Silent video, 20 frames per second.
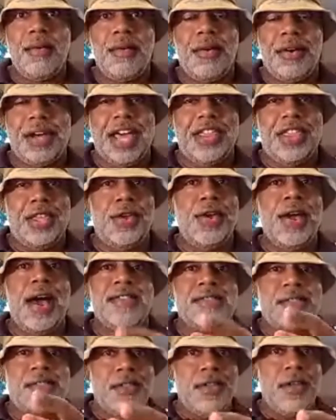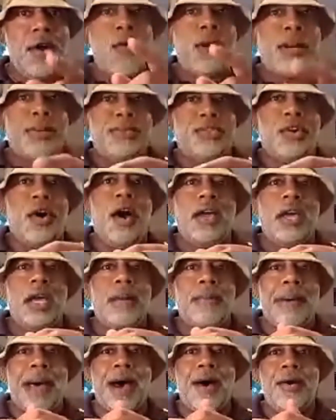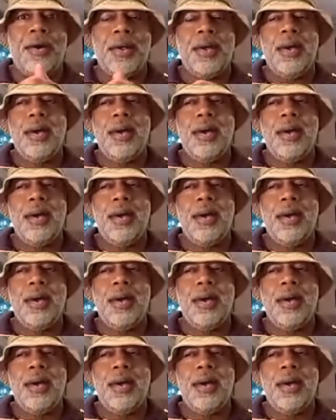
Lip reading: Okay, I think you guys know what I'm talking about.